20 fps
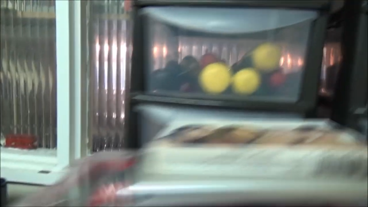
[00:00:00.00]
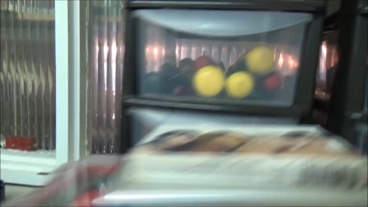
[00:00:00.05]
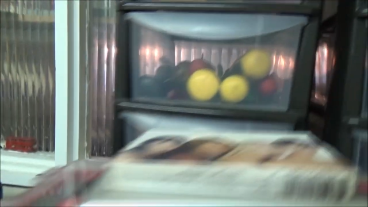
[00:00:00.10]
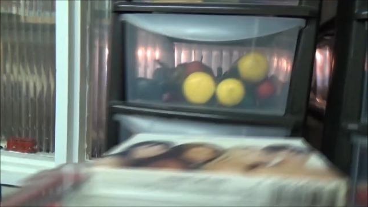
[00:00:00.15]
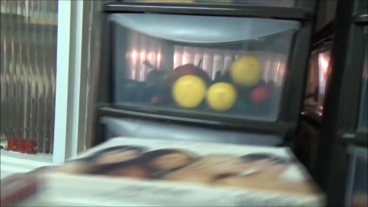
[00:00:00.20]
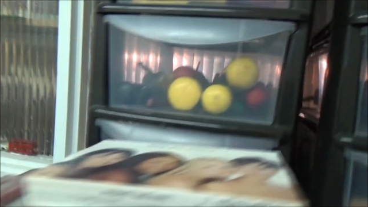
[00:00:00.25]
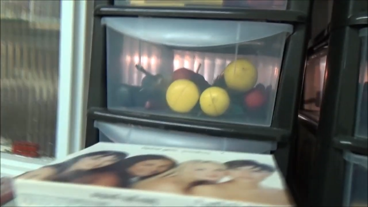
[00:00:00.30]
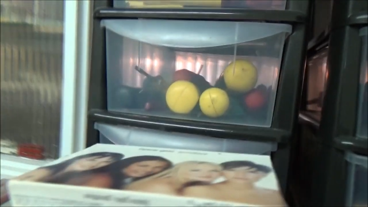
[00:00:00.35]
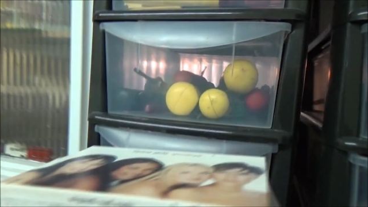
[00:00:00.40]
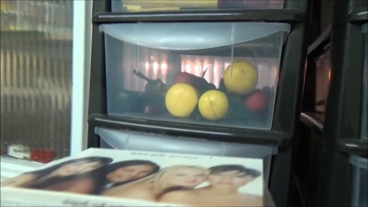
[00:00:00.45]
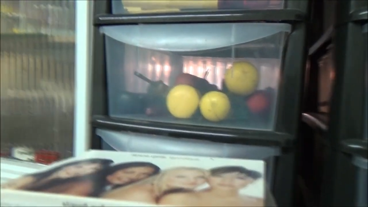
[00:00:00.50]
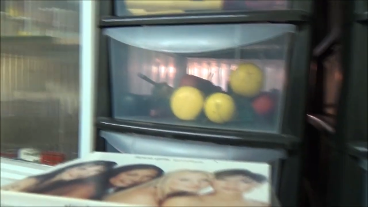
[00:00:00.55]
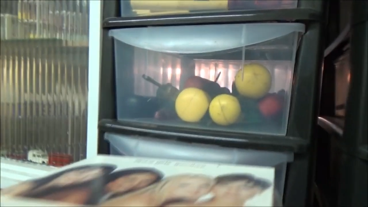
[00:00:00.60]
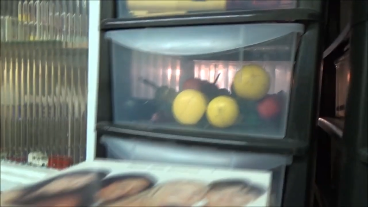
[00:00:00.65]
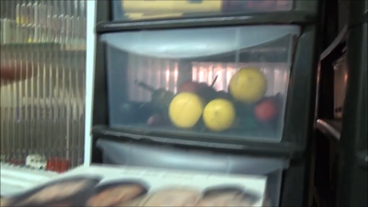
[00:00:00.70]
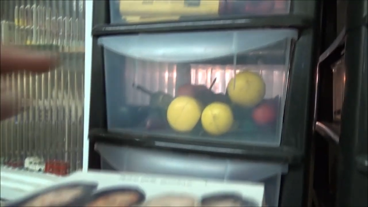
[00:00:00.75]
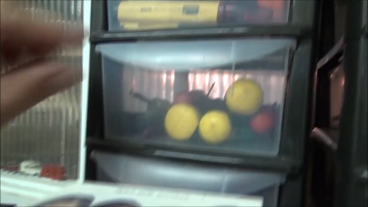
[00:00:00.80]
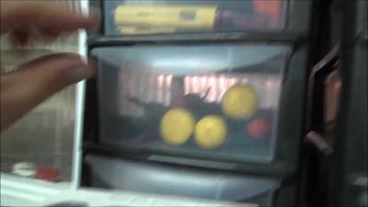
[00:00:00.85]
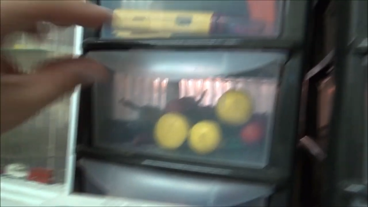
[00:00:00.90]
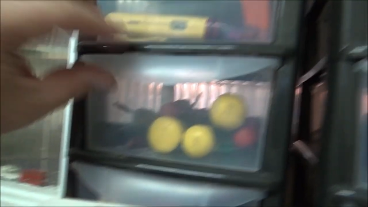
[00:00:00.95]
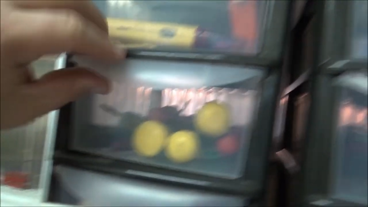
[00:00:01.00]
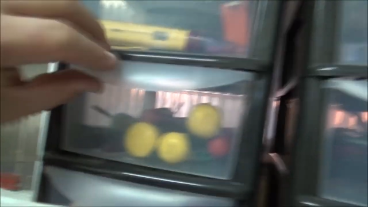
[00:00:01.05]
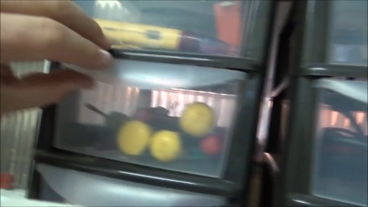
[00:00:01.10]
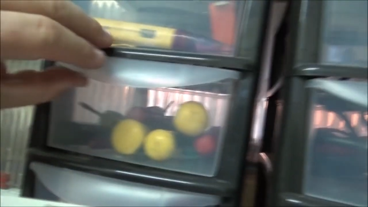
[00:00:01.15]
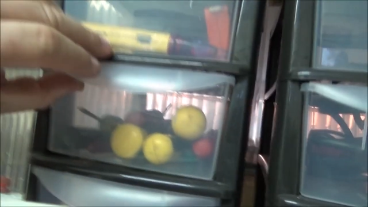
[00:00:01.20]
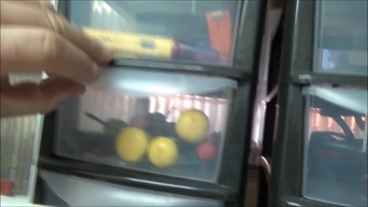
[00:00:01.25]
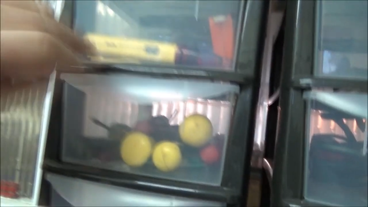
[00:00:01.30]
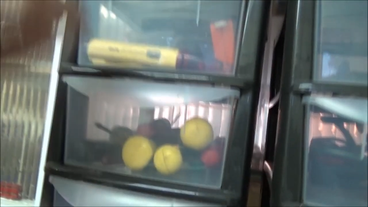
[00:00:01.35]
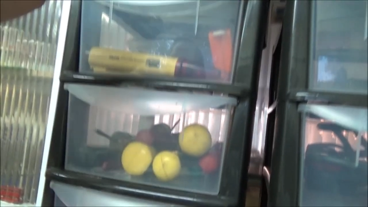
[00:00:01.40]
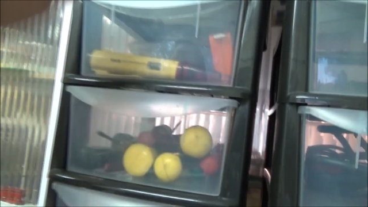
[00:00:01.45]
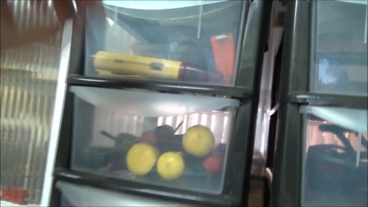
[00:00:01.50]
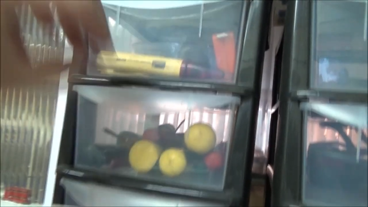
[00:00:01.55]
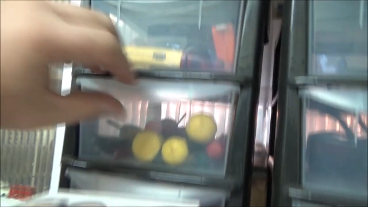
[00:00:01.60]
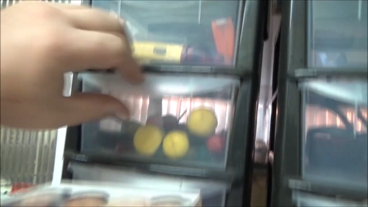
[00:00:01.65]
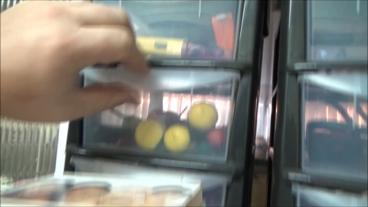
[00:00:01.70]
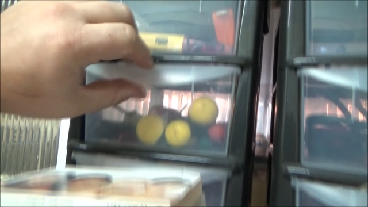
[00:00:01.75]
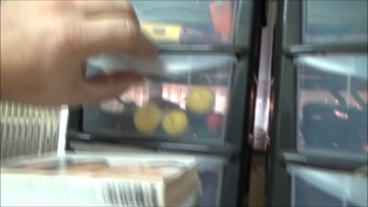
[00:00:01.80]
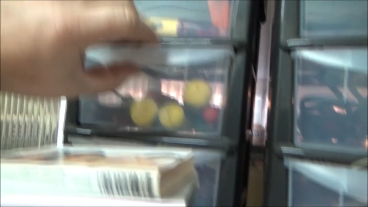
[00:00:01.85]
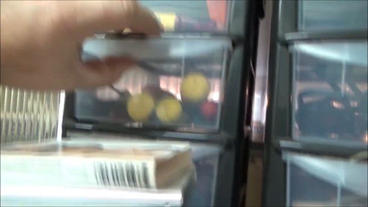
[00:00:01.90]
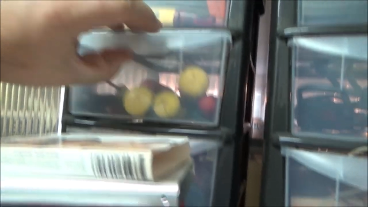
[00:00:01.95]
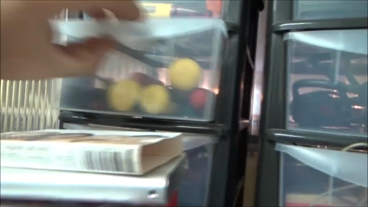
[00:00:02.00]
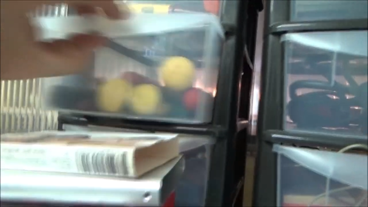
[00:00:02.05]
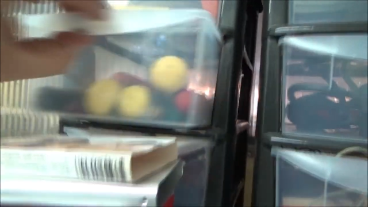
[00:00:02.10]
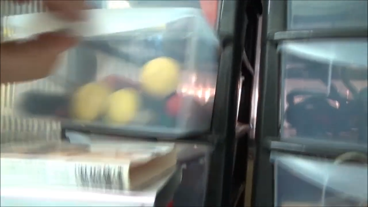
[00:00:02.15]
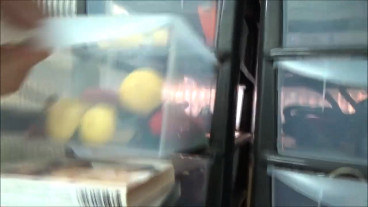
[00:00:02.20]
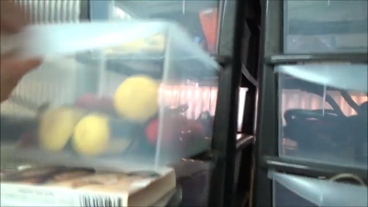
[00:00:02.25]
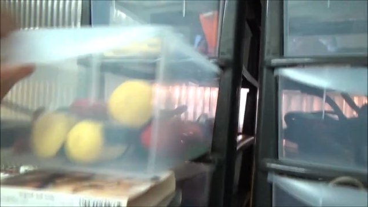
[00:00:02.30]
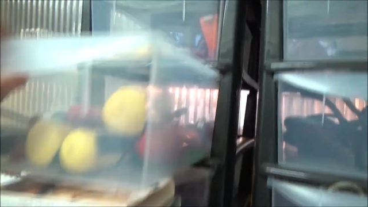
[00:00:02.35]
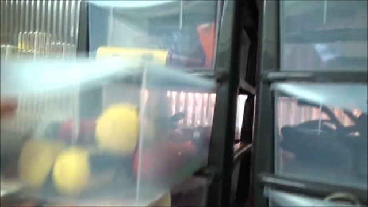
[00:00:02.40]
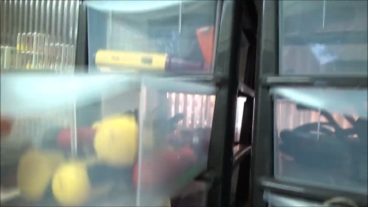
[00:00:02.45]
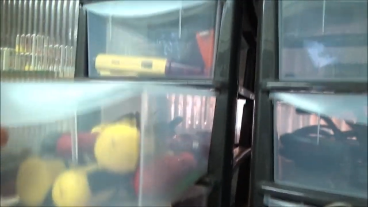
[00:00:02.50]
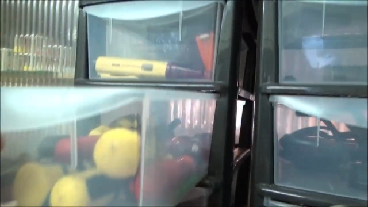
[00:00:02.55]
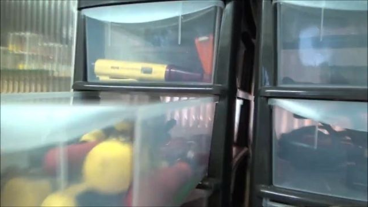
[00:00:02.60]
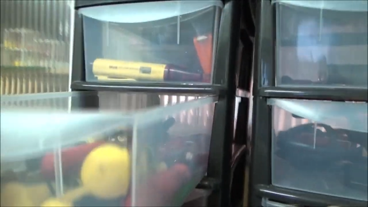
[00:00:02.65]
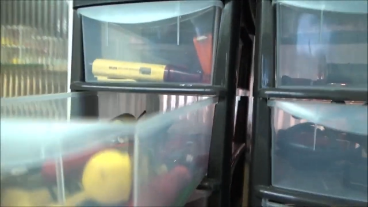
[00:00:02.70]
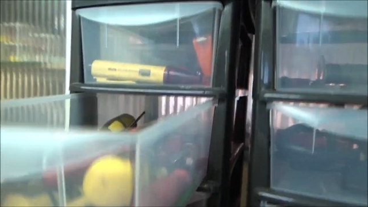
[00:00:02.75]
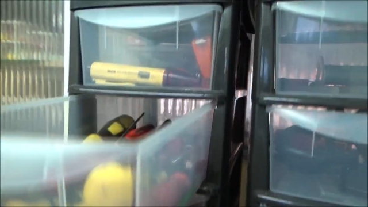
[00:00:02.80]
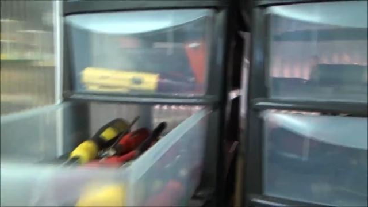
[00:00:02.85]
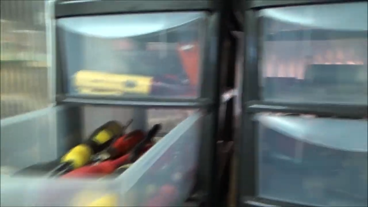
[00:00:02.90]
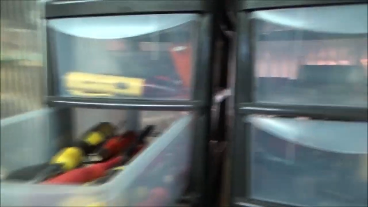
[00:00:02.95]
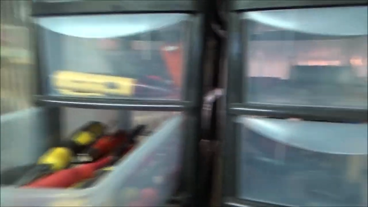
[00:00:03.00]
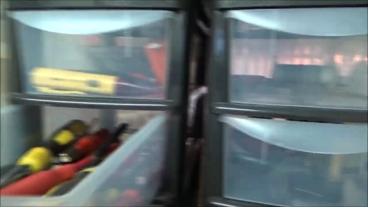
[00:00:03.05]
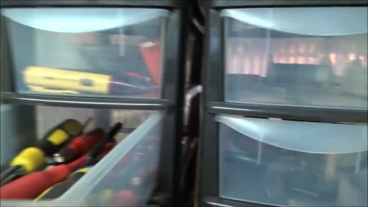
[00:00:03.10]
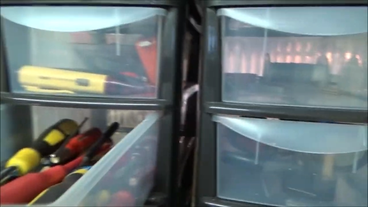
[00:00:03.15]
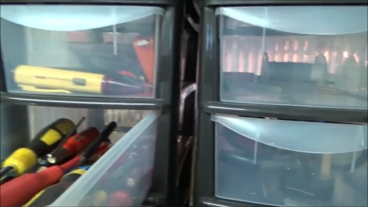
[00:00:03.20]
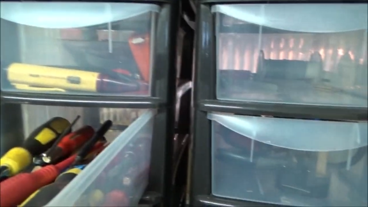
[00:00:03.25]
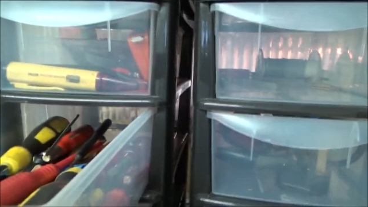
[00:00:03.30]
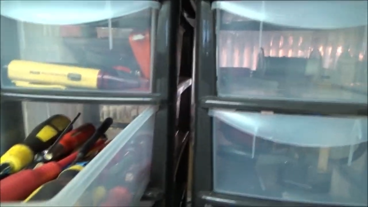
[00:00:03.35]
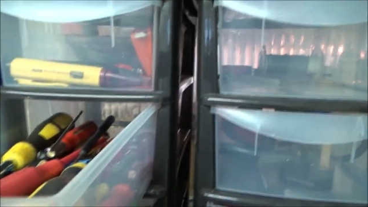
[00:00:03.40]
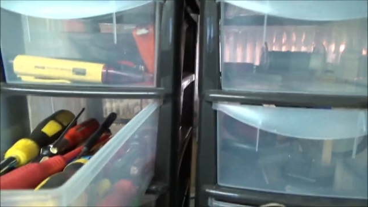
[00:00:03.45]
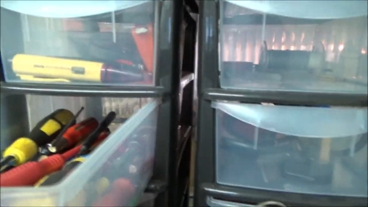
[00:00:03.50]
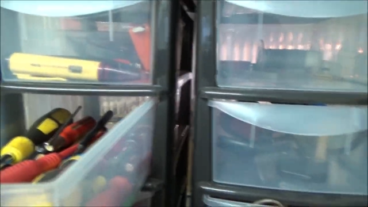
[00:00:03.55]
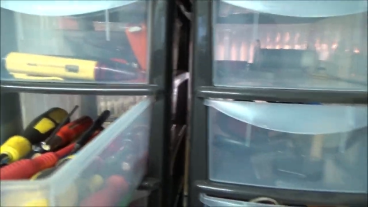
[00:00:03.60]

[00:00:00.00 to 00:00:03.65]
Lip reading: Nobody's mouth can be seen.